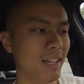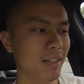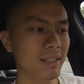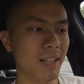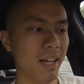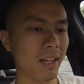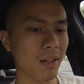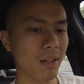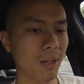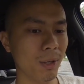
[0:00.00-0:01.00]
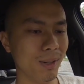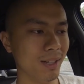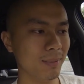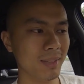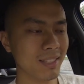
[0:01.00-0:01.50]
He's like,
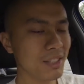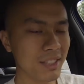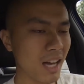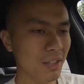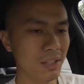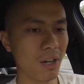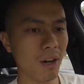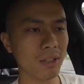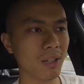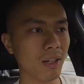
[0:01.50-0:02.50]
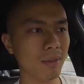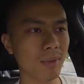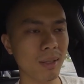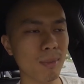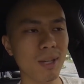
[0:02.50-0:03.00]
oh, that's how these cars are,
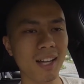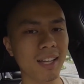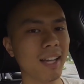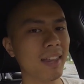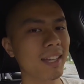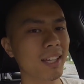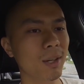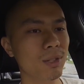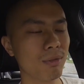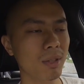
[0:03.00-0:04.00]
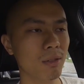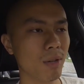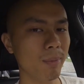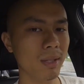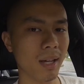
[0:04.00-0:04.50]
blah, blah, blah. Like, I think he was a really
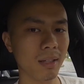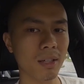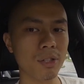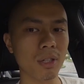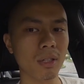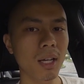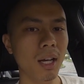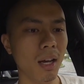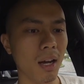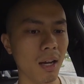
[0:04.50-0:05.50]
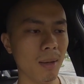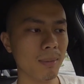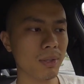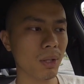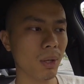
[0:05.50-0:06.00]
grumpy technician.
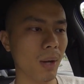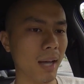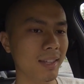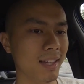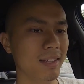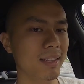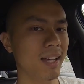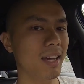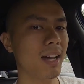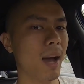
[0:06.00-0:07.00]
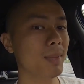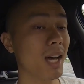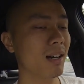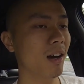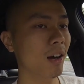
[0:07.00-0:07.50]
So at the end of the day, I'm
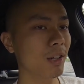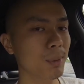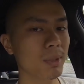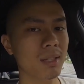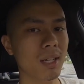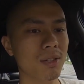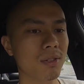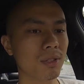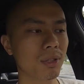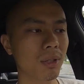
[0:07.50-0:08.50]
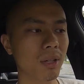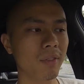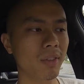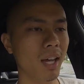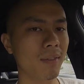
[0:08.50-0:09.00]
not 100% sure
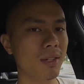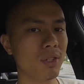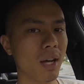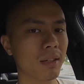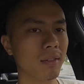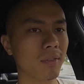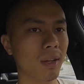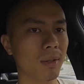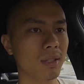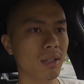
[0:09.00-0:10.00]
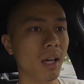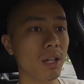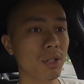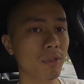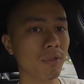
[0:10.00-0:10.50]
if they even checked if there was a
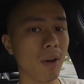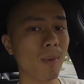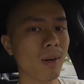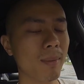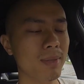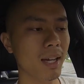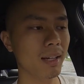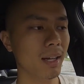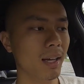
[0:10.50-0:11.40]
DSG firmware update.